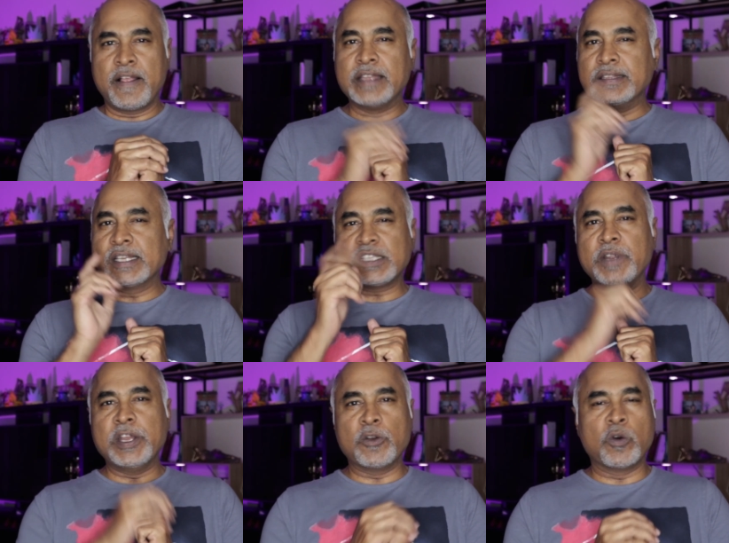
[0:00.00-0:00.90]
In this
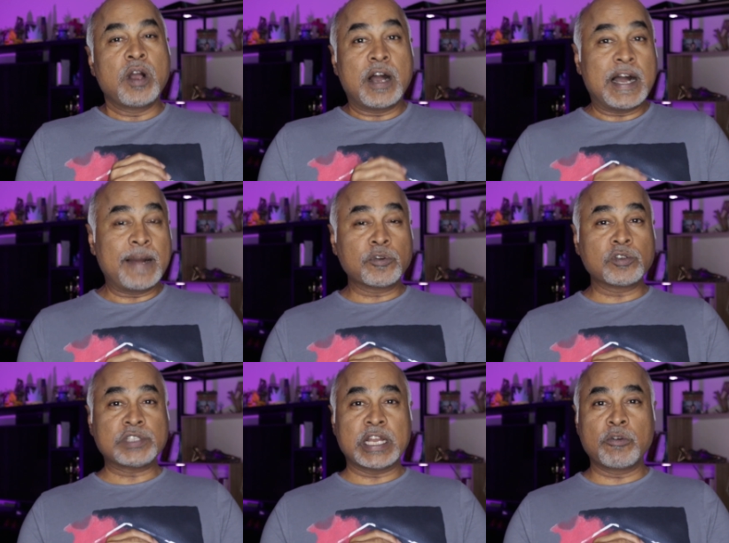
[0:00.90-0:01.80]
video, I'm
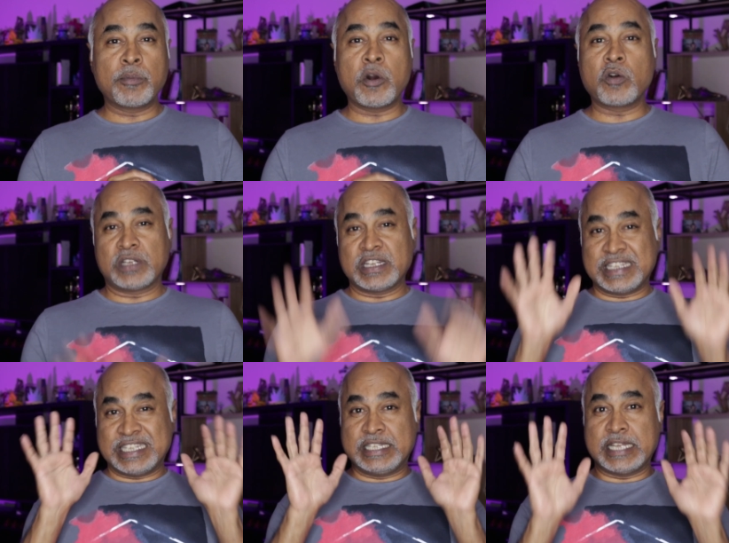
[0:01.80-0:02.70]
going to tell you about
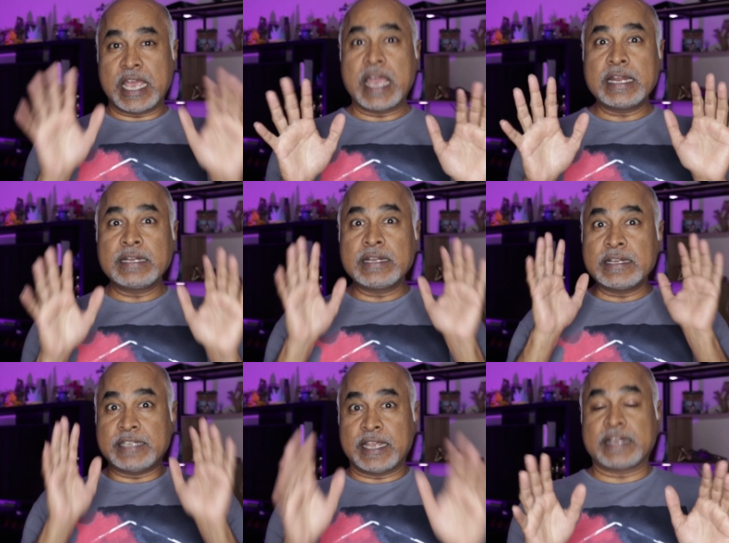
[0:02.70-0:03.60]

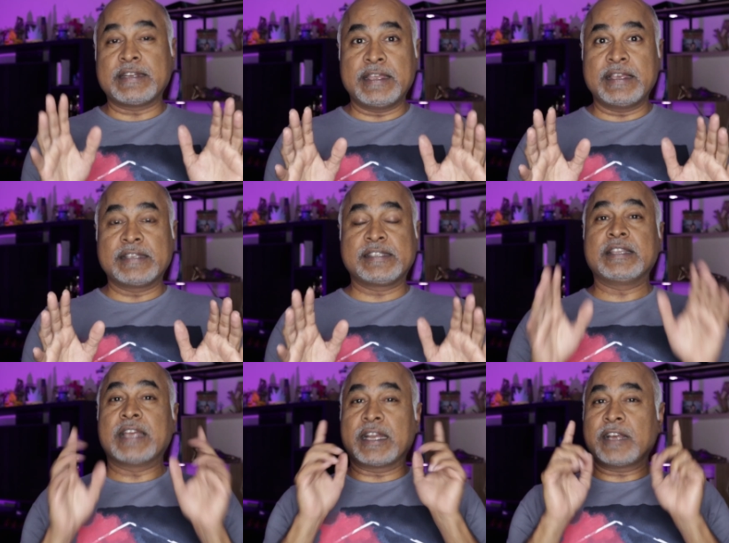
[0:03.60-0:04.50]
10 techniques
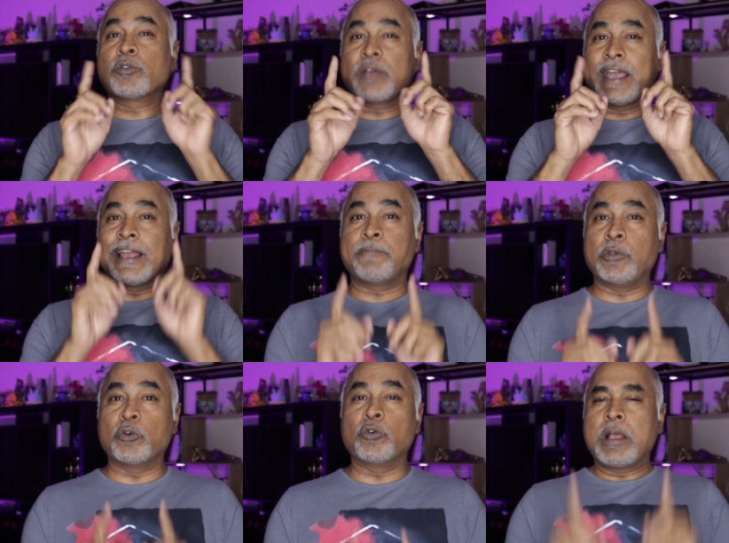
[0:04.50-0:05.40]
that are going to help
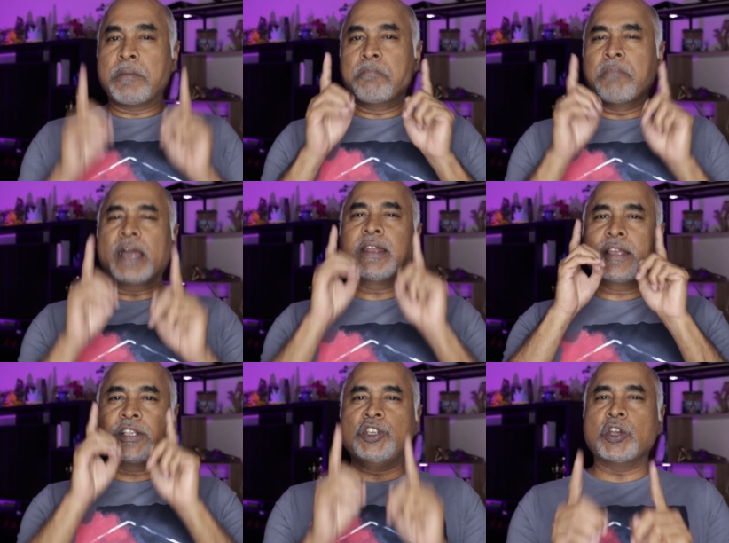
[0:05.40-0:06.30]
you
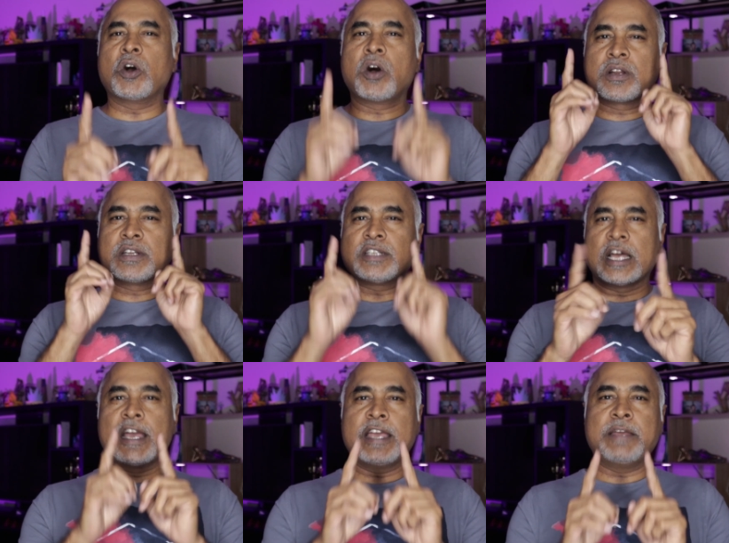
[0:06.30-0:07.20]
manage your
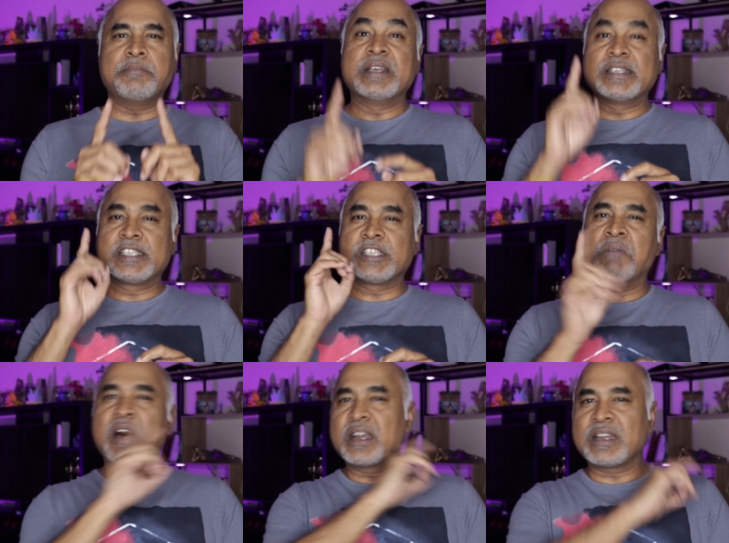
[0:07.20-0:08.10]
time
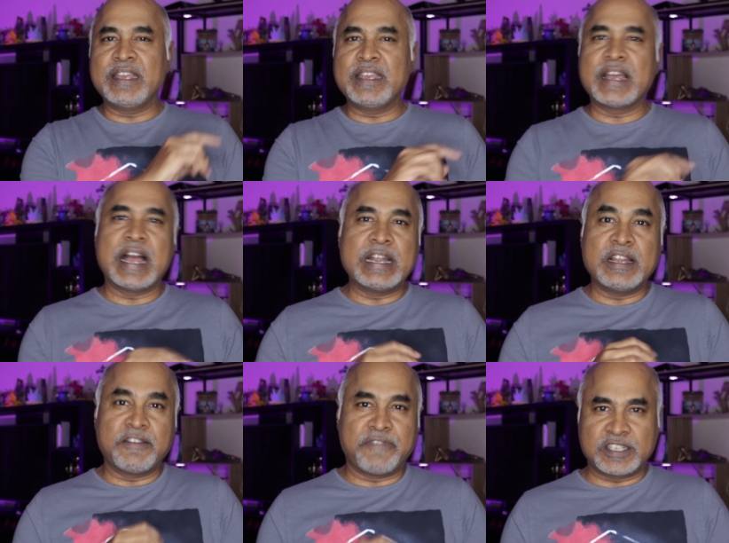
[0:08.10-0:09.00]
smartly
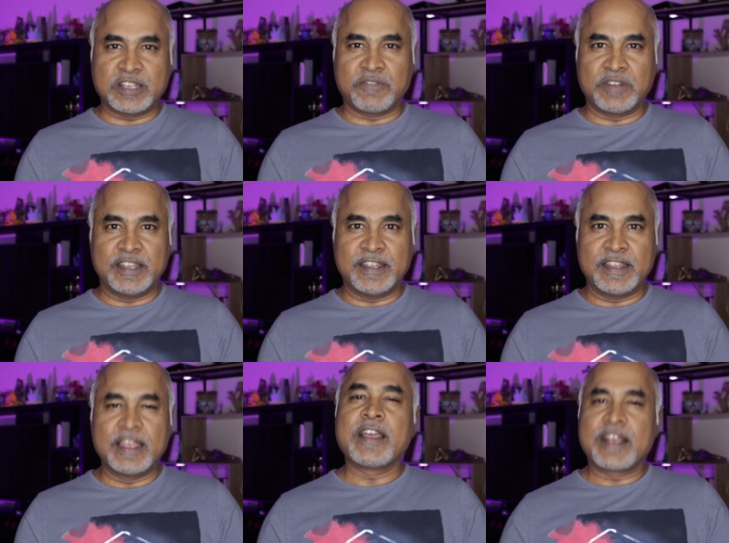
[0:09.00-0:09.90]
and
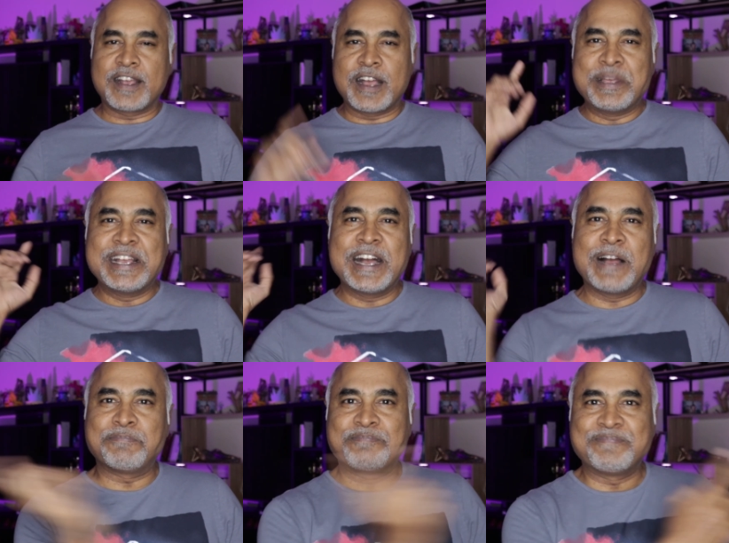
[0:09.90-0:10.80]
effectively. Coming
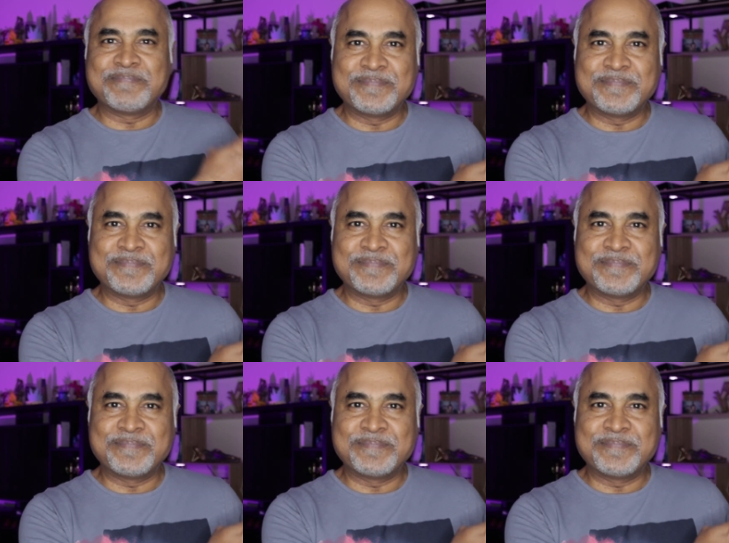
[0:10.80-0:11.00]
up.